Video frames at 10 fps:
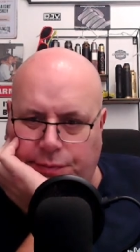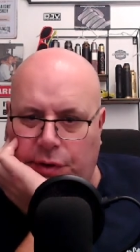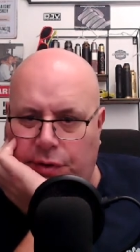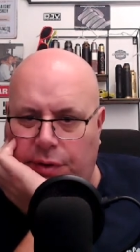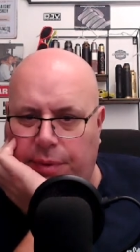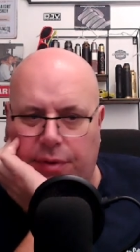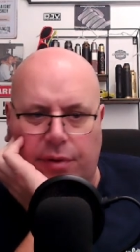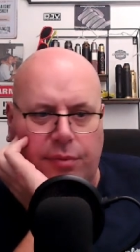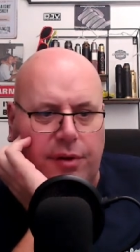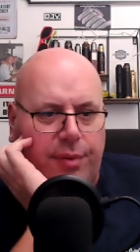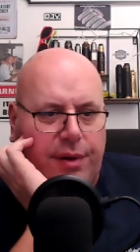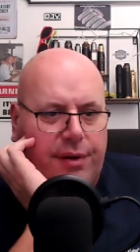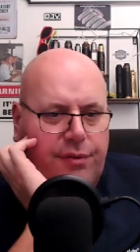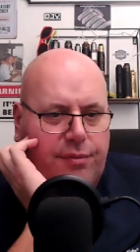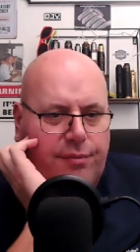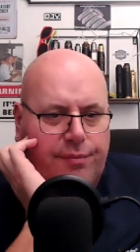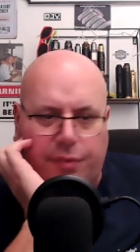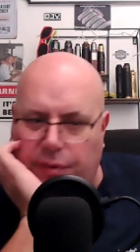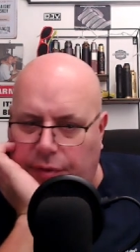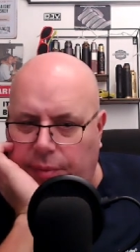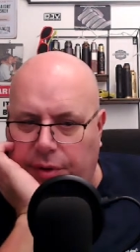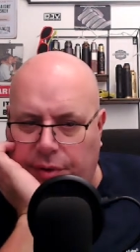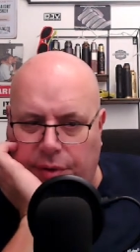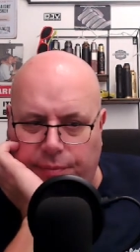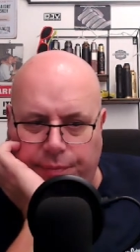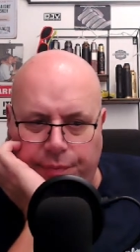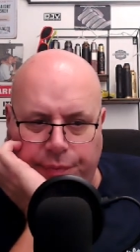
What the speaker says: just to be something a bit different from the norm.